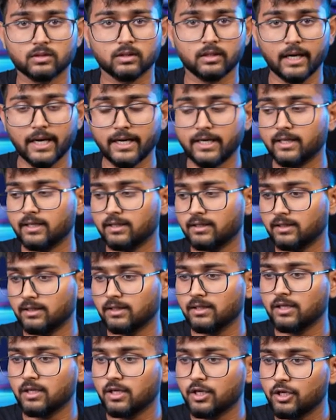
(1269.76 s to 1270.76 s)
Right?
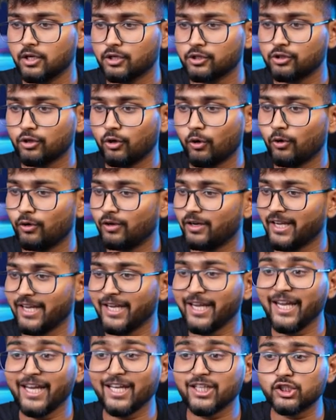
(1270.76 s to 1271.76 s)
So
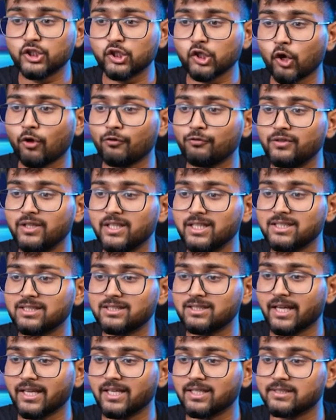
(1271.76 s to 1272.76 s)
each of these
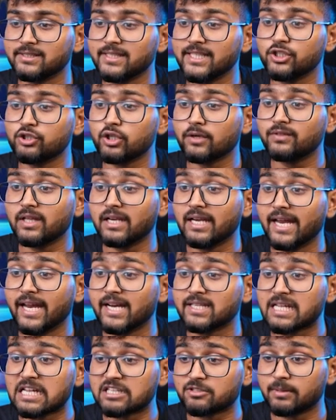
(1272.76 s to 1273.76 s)
things, each of the
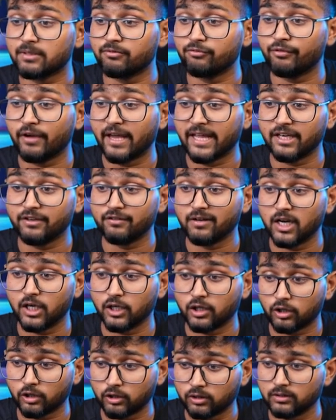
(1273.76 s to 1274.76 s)
layers has been very
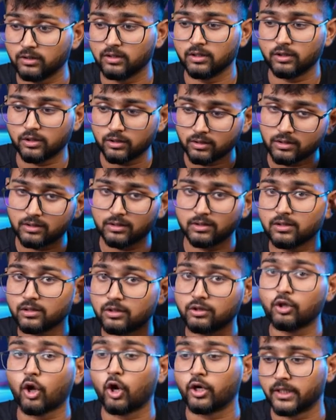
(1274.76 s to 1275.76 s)
well
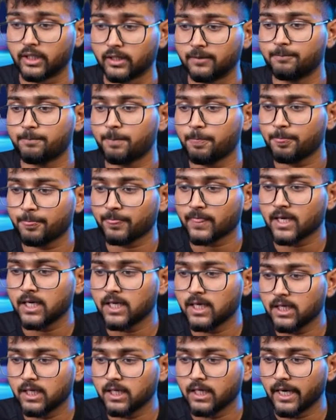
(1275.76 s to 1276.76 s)
thought,
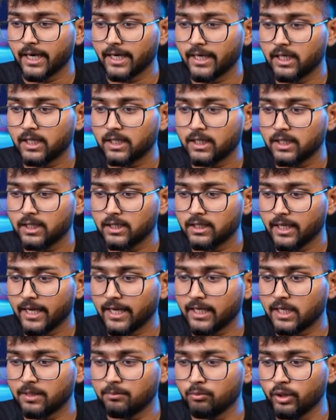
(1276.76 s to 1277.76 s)
right?
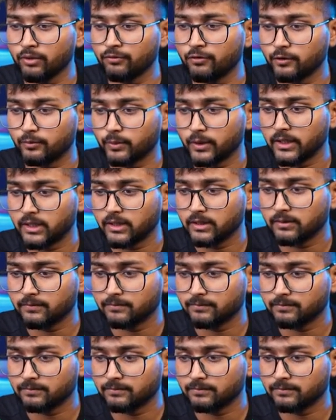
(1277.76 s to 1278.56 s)
Again, moving forward.